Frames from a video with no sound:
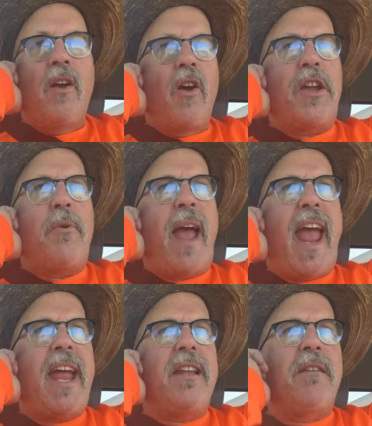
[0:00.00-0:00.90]
Are you
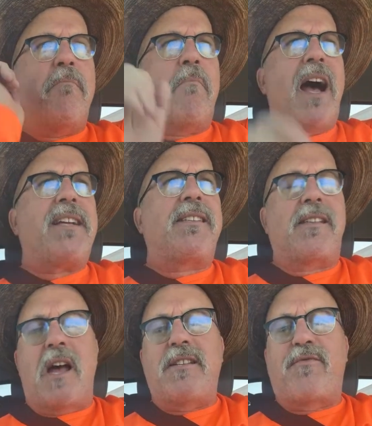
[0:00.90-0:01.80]
Aiden, my
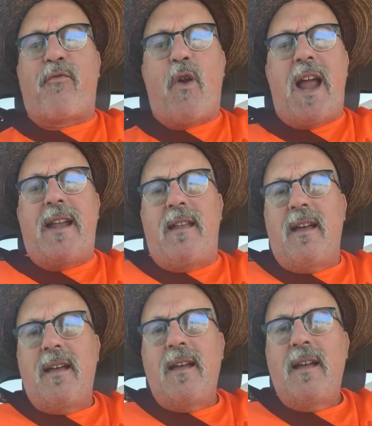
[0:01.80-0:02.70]
son's friend?
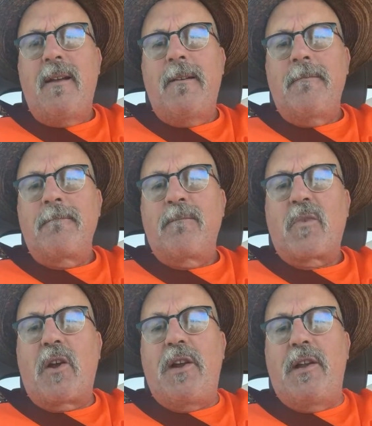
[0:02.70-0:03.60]

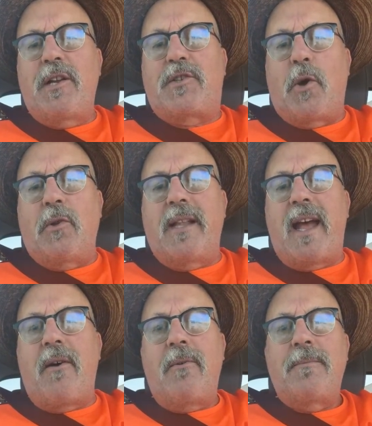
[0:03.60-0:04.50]
Are you an adult
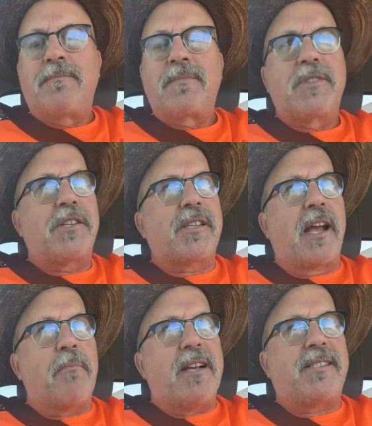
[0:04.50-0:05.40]
now? Just
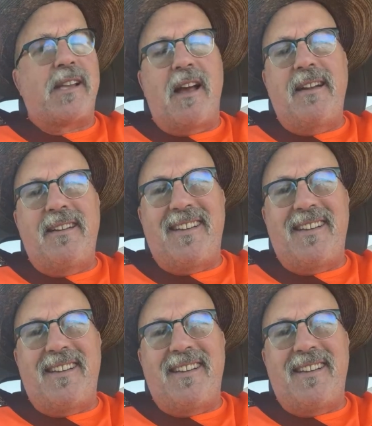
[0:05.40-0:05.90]
like my son?